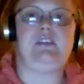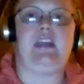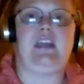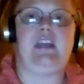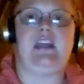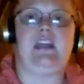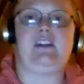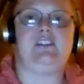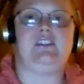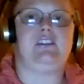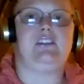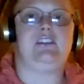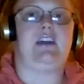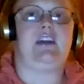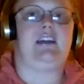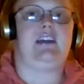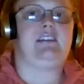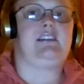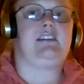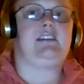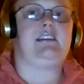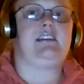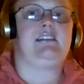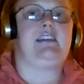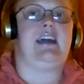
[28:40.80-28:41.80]
sage
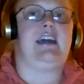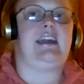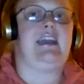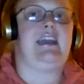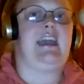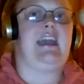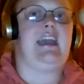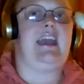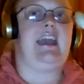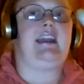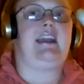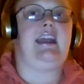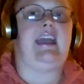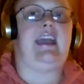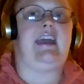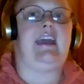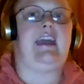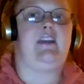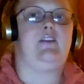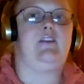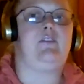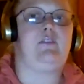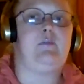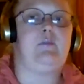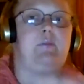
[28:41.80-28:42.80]
sticks because I can't
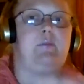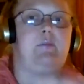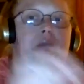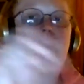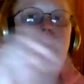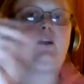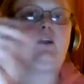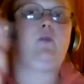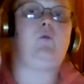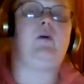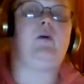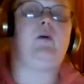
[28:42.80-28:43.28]
handle the pure